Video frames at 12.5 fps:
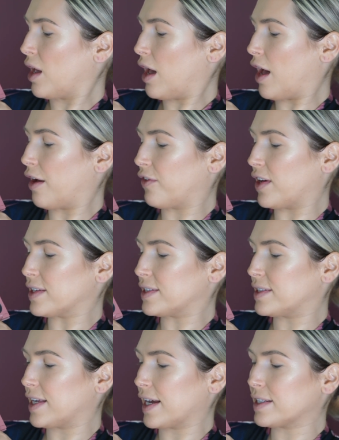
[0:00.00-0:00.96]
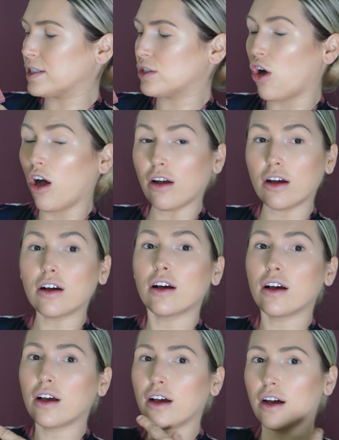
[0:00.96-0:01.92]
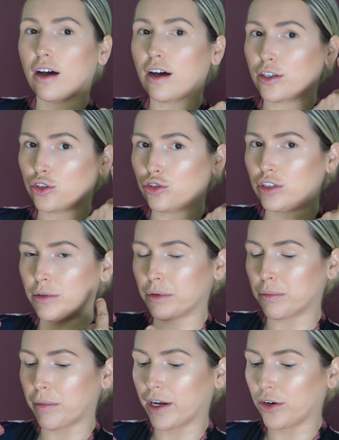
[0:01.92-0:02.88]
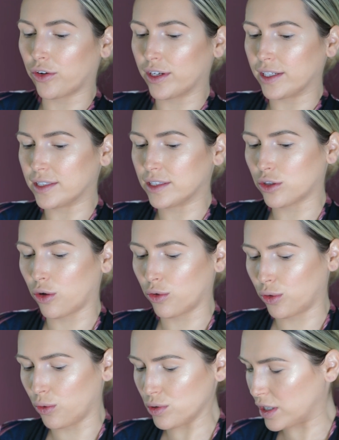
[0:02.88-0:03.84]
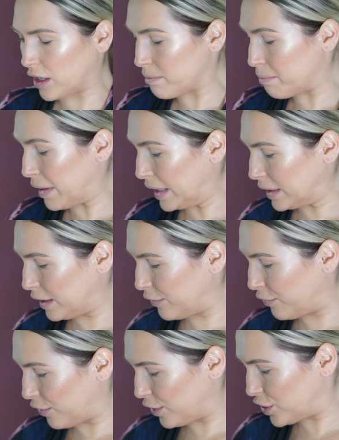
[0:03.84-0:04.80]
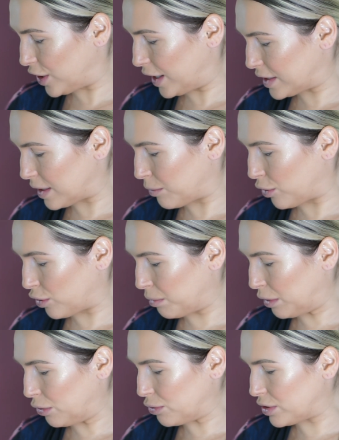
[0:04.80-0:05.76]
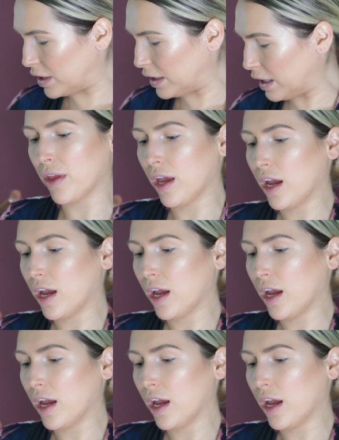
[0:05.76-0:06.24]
have a sex talk to deepen my crease. So those are mainly three shades I'm going to be using.